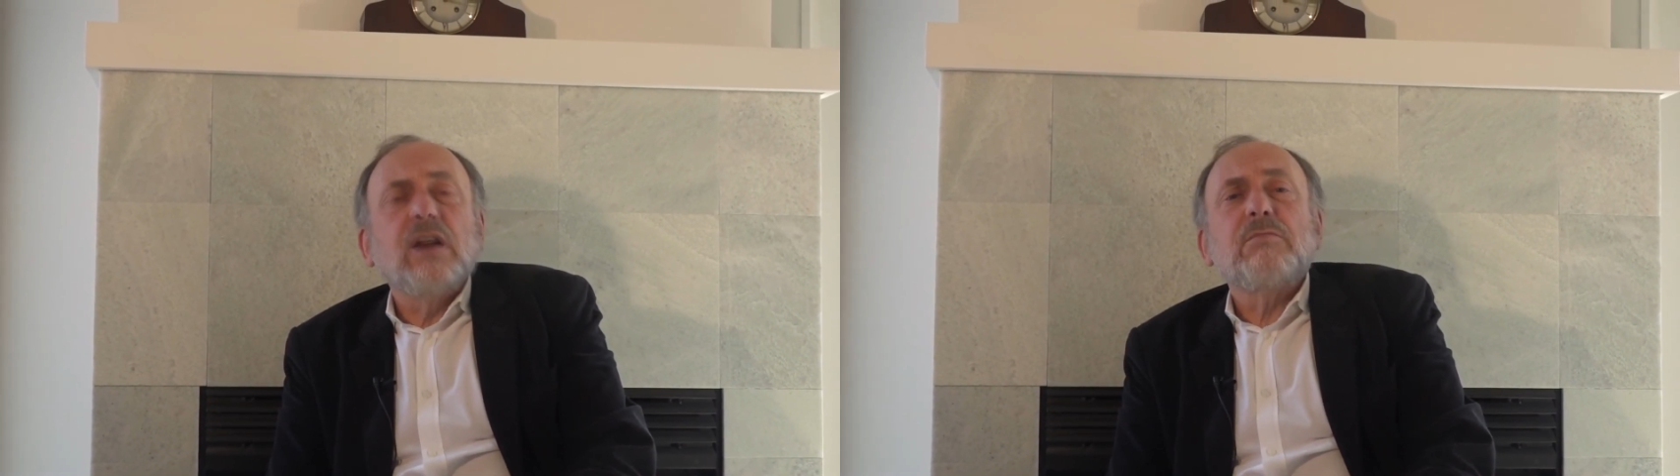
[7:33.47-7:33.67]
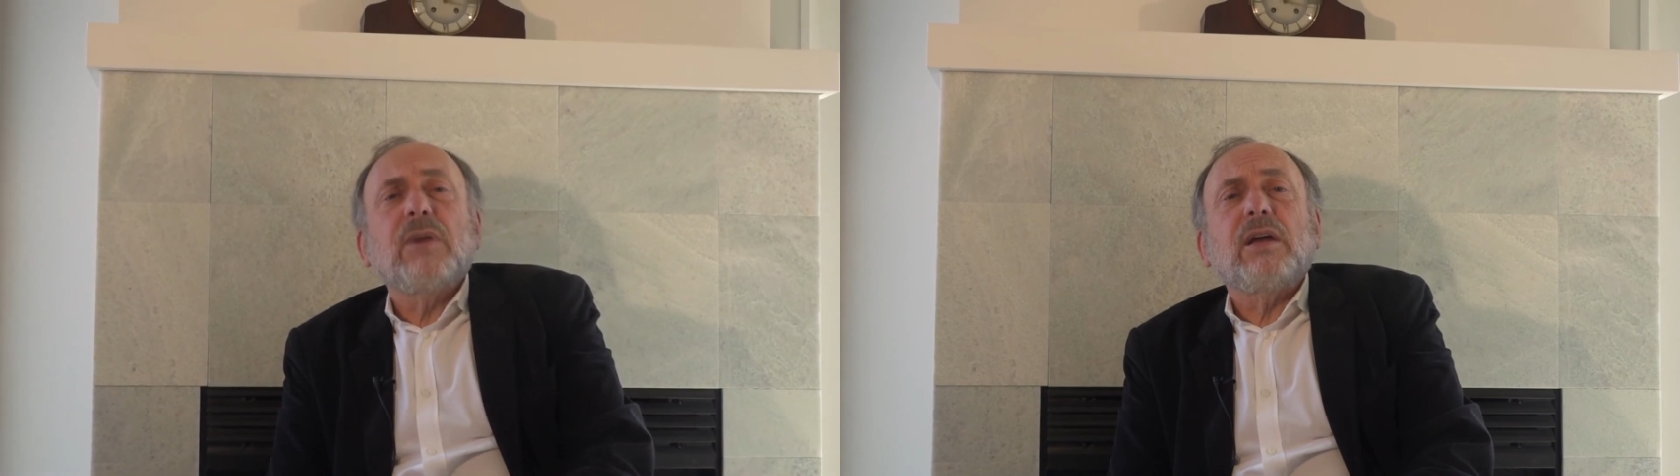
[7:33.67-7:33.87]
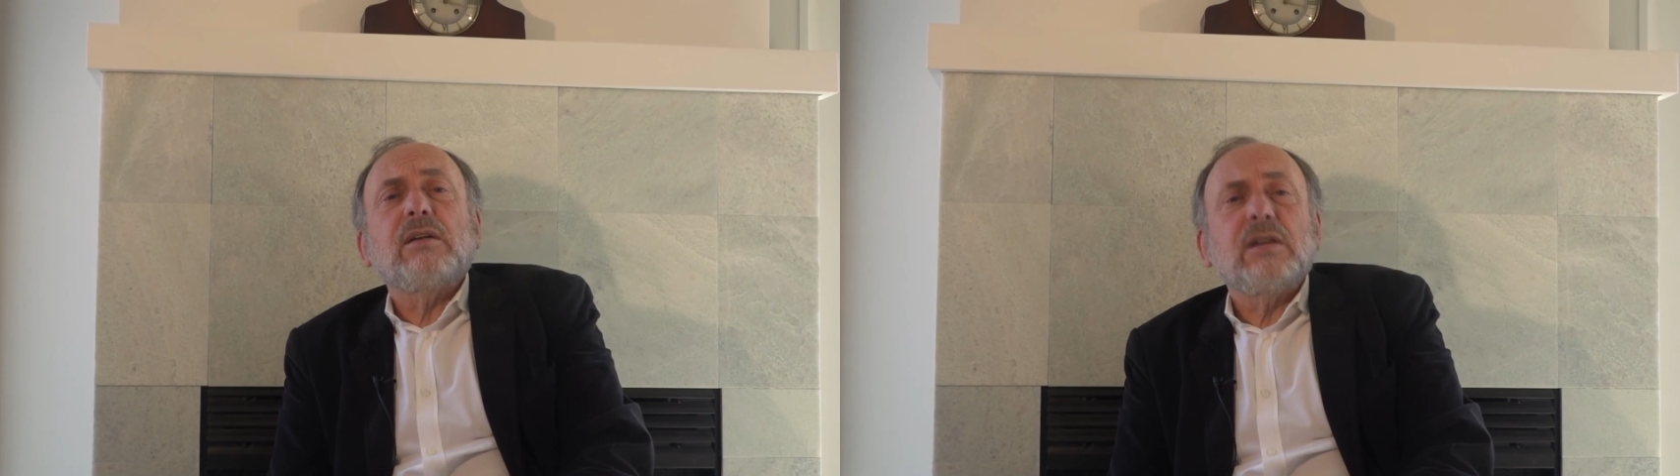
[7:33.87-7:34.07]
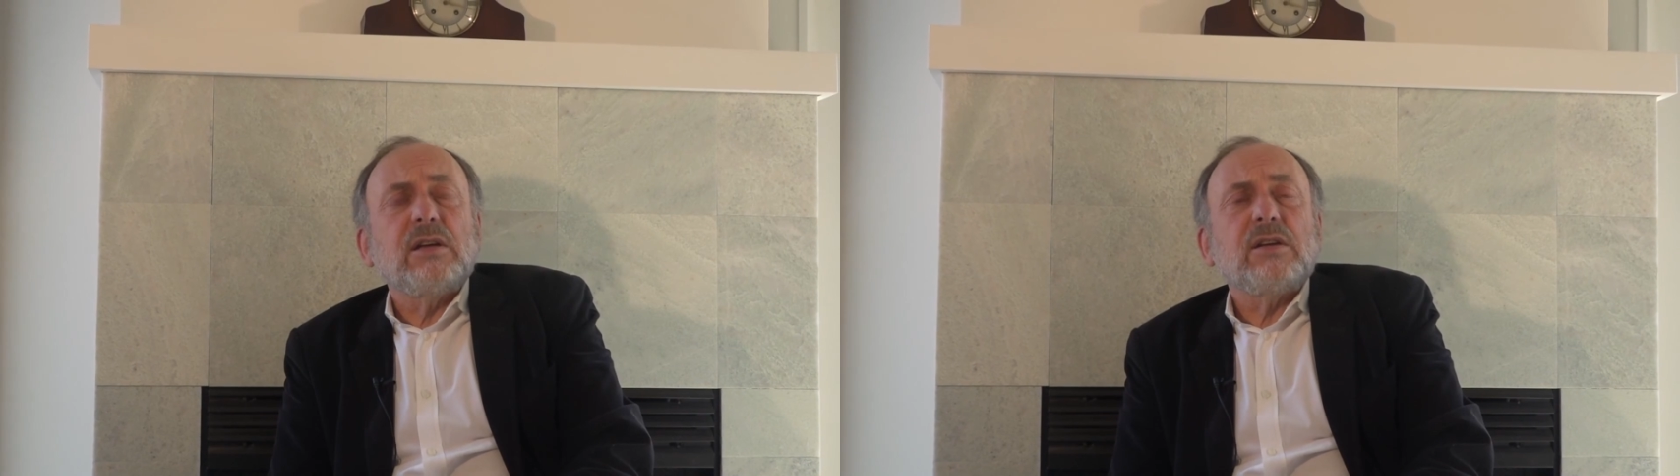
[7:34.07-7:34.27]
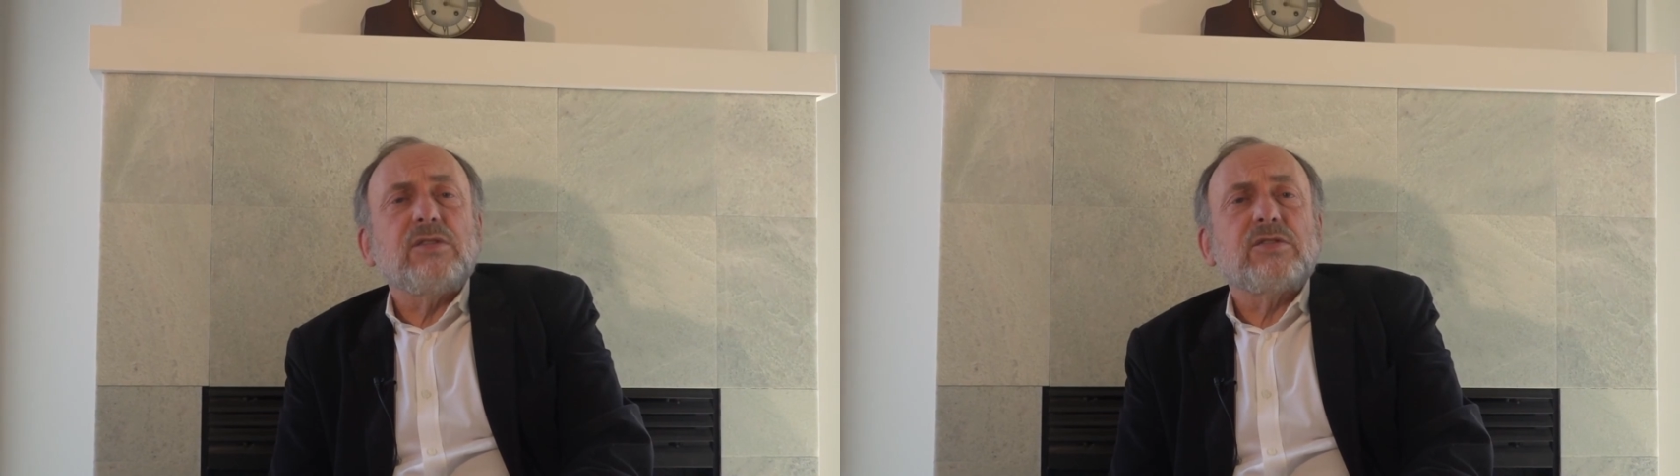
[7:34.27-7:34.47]
unmet
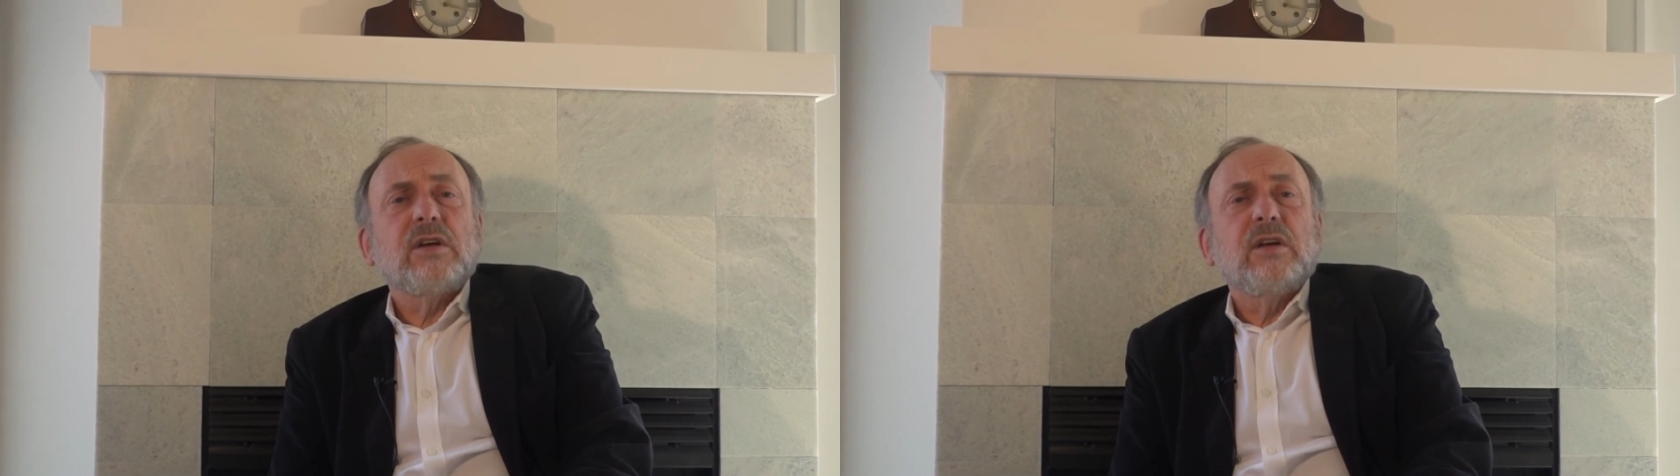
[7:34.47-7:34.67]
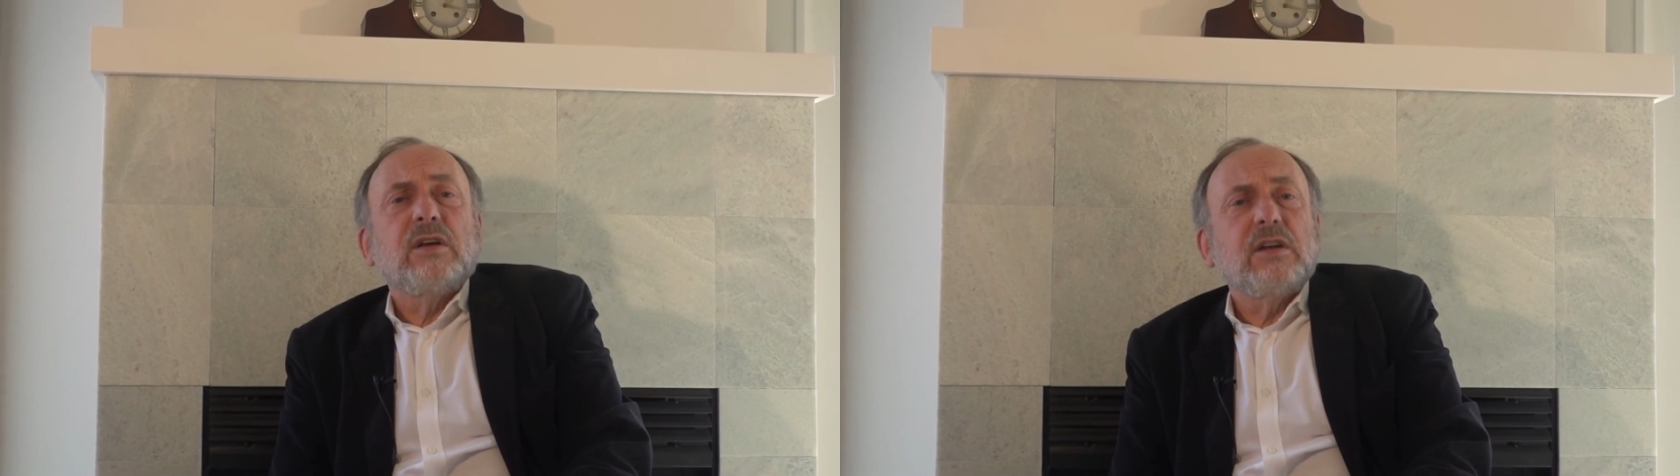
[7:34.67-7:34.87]
needs